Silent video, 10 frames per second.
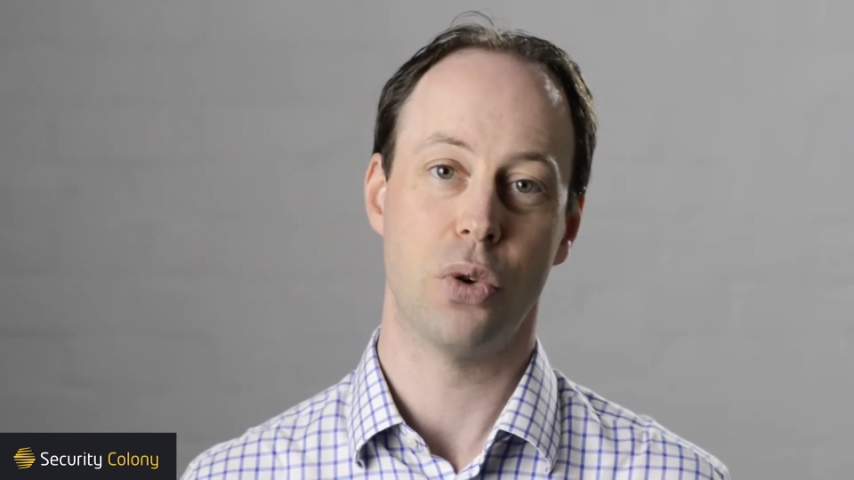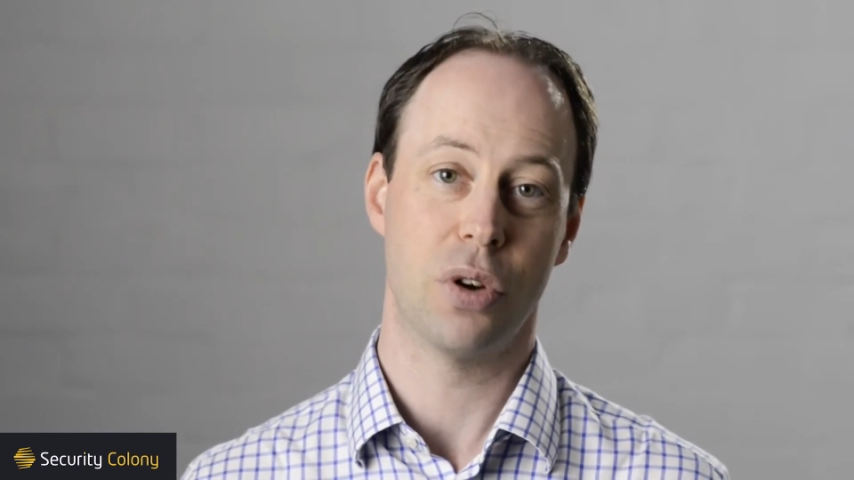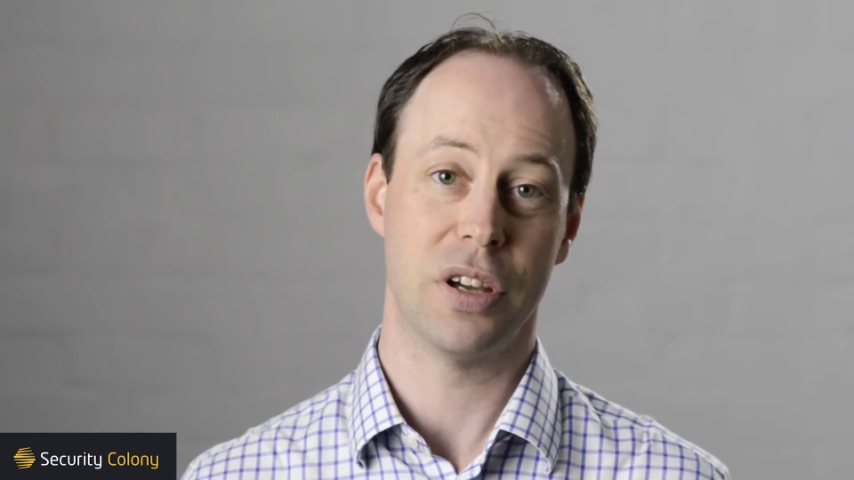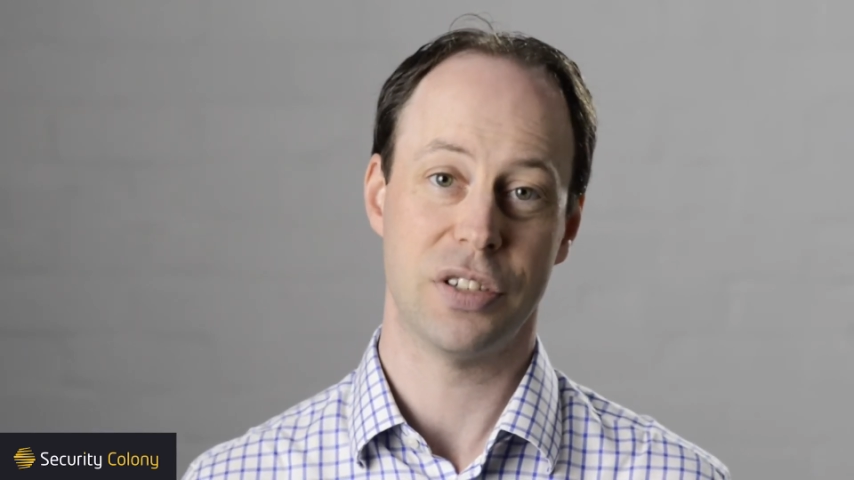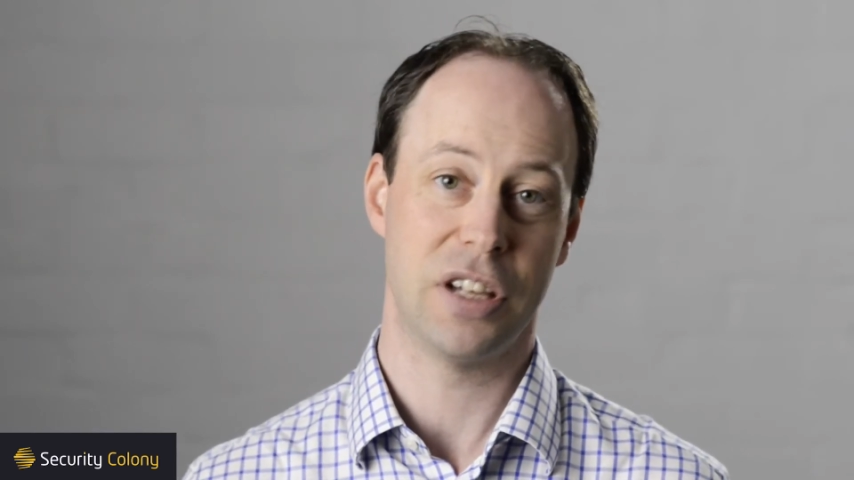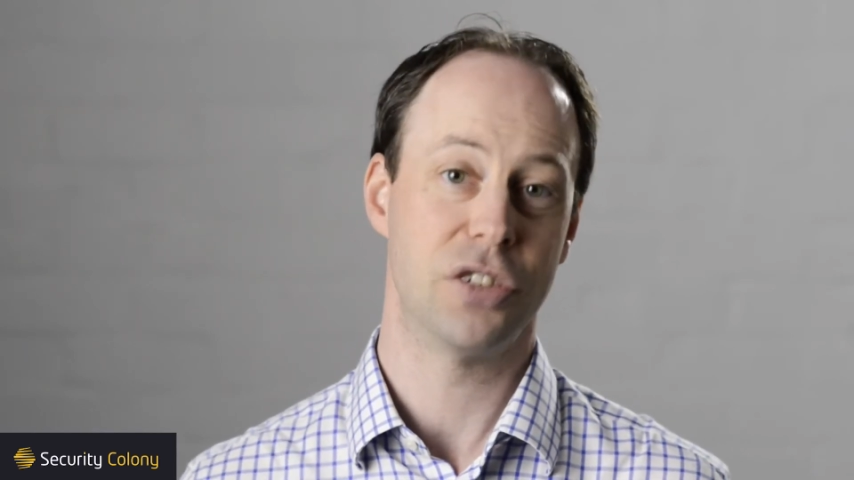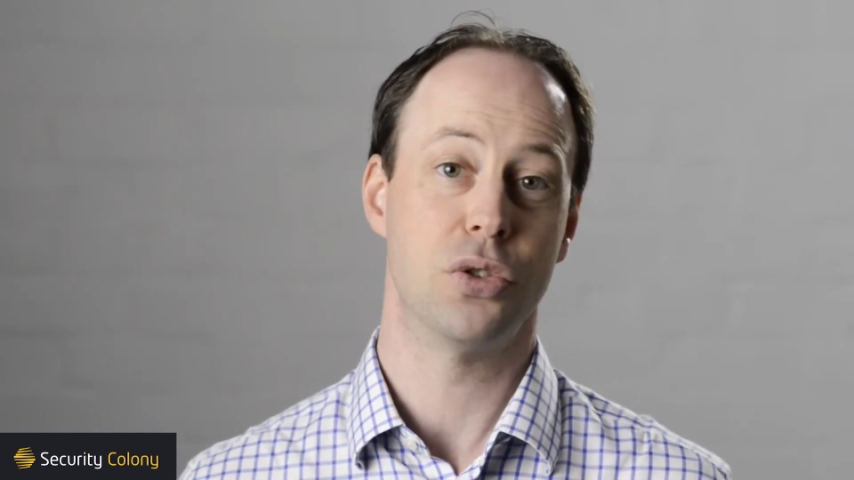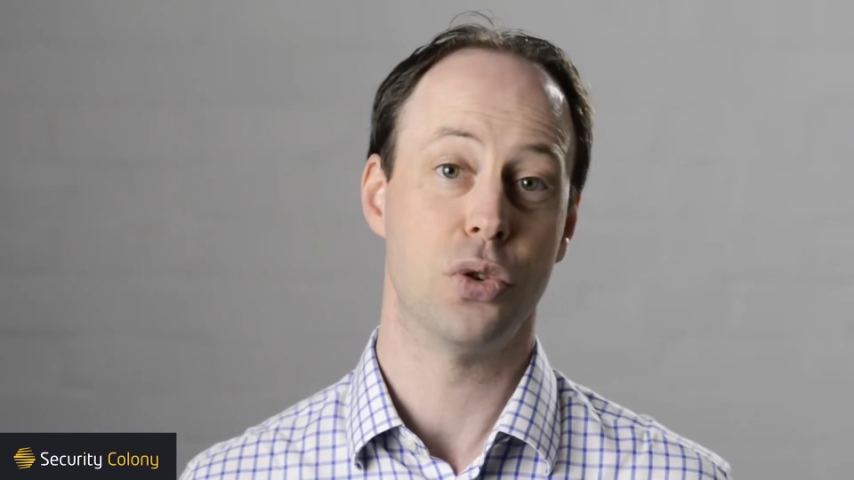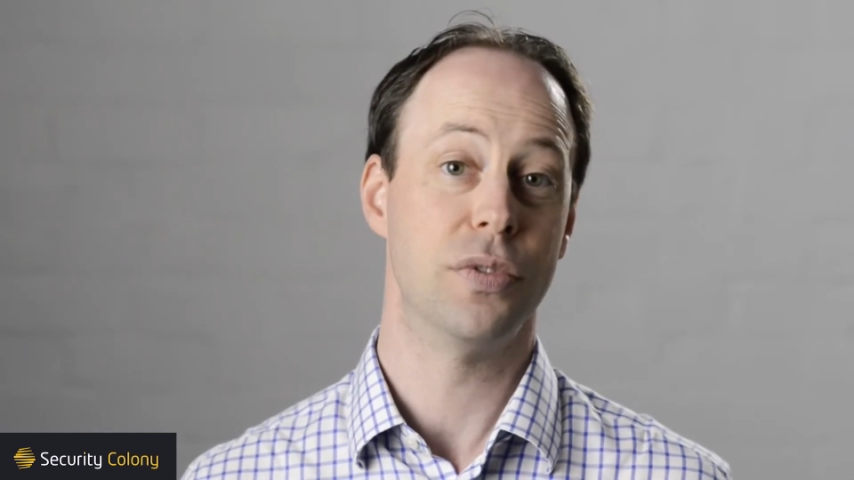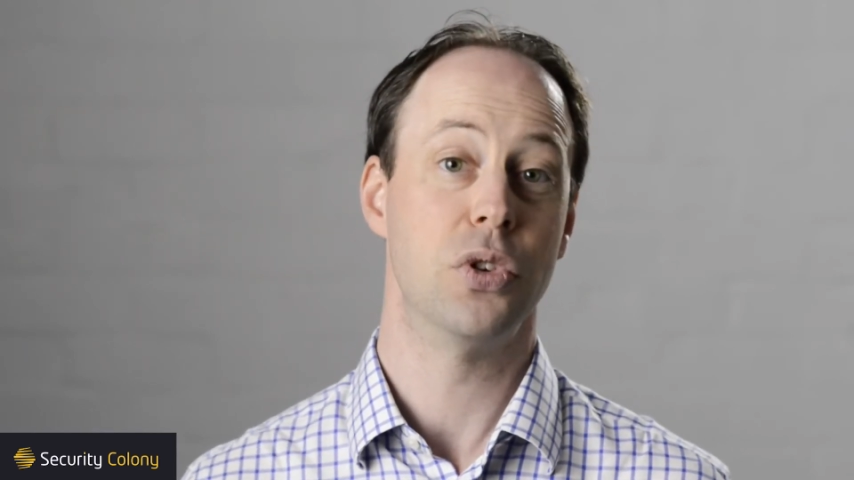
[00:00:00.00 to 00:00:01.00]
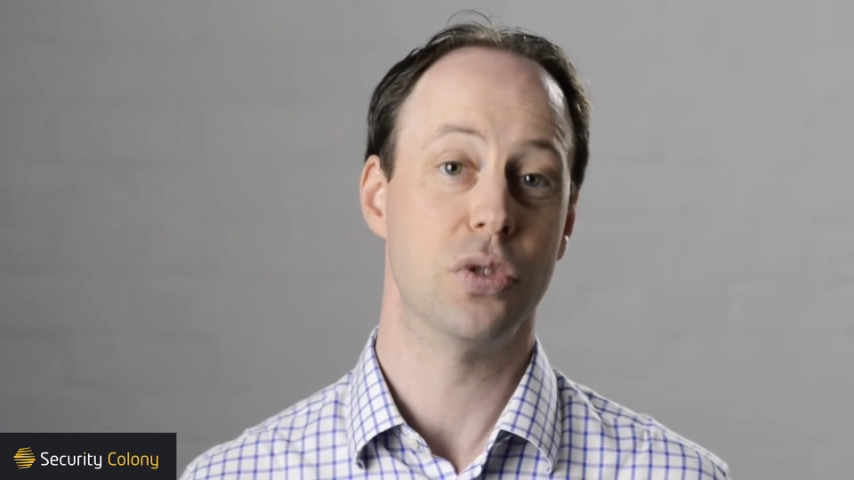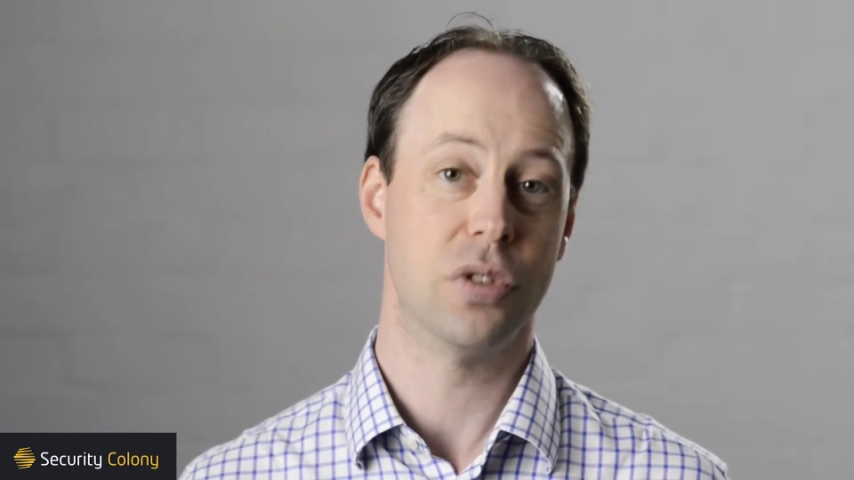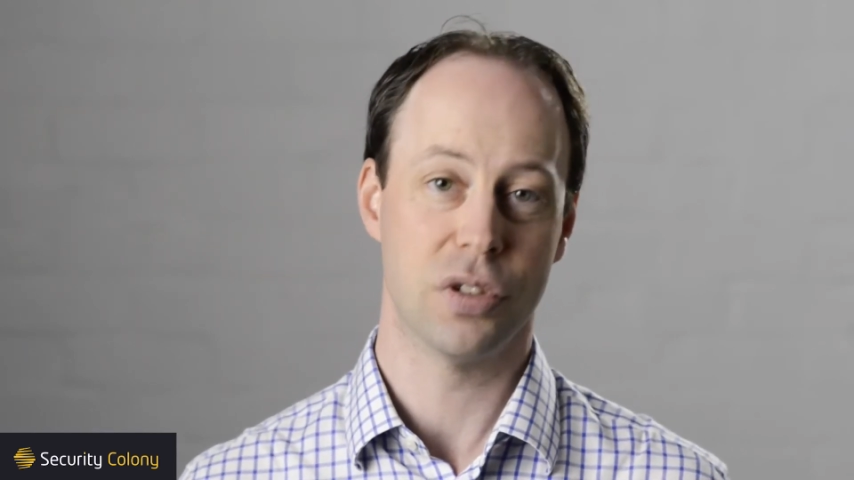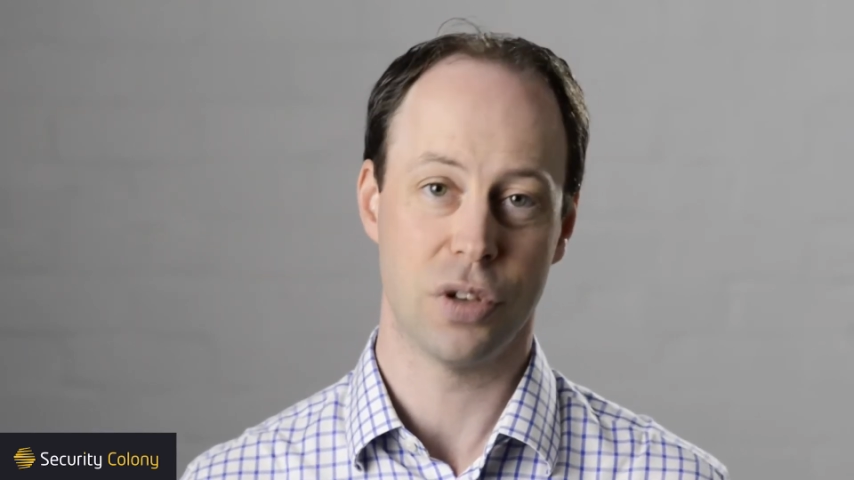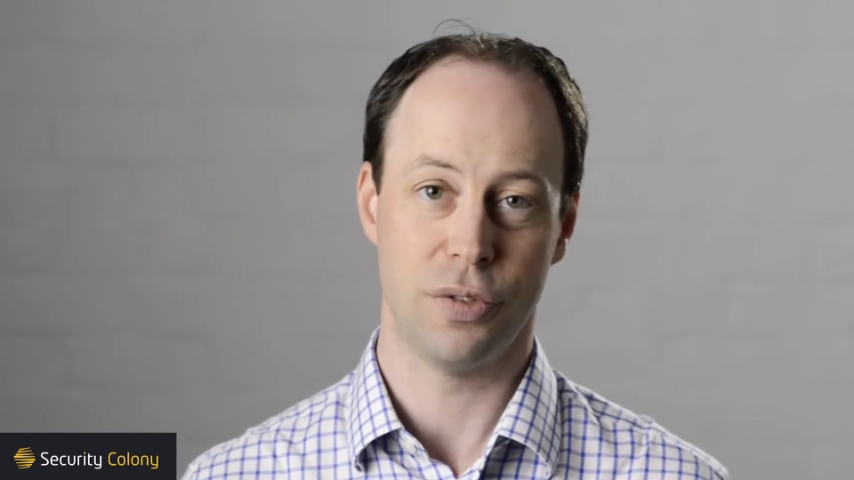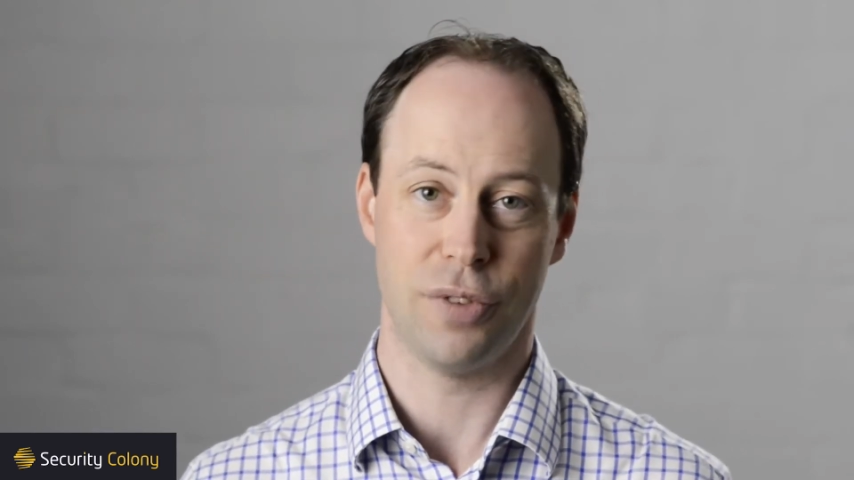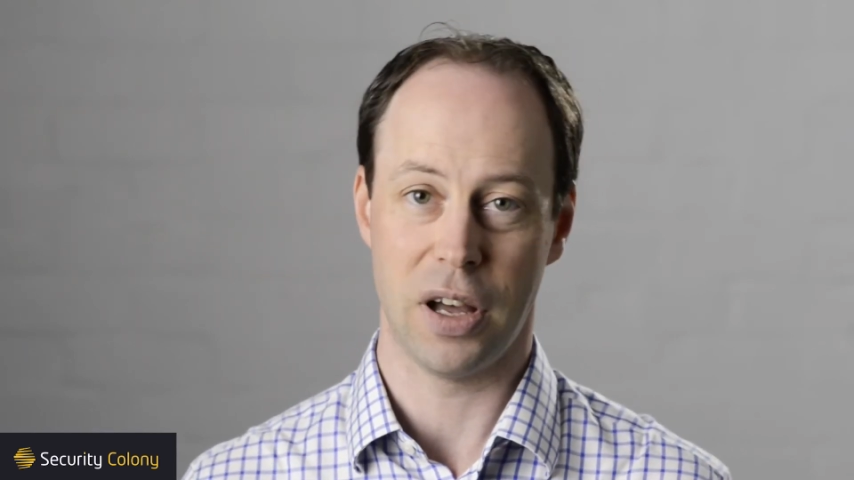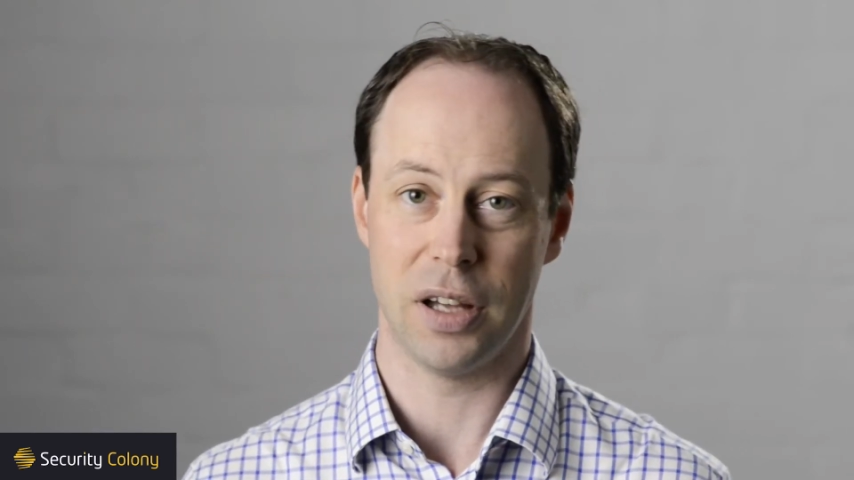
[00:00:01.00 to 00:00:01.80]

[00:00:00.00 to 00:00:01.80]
organizations who've used it so far.